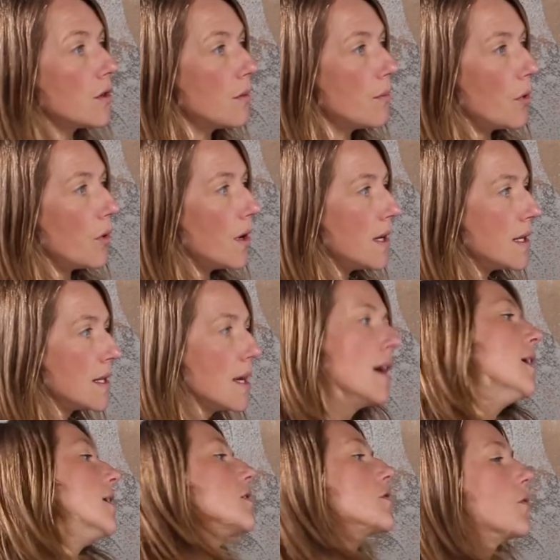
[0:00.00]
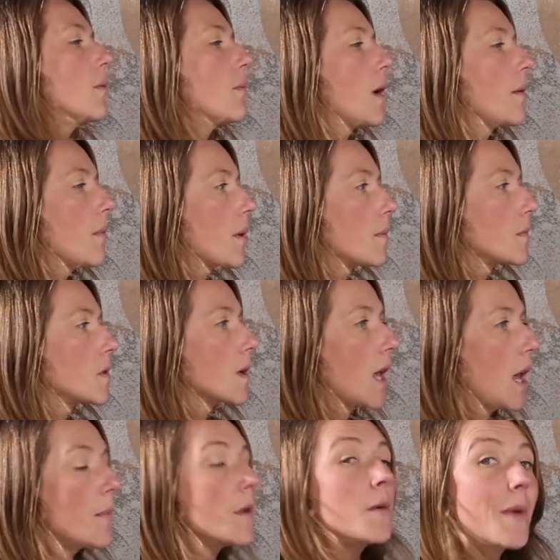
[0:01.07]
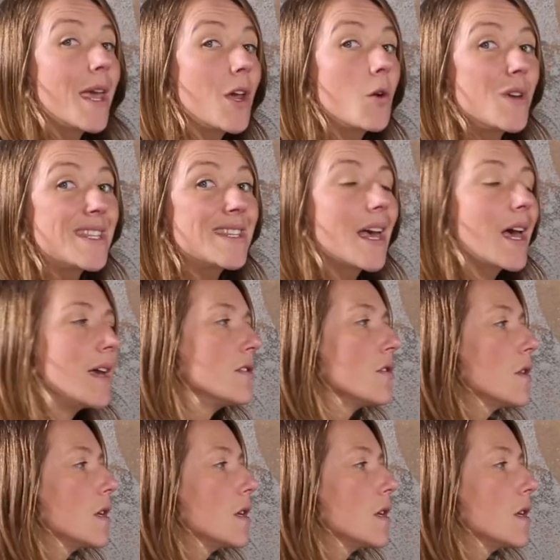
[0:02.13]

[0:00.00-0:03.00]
or the boys, so I'm, I'm, I'm keeping them equi size on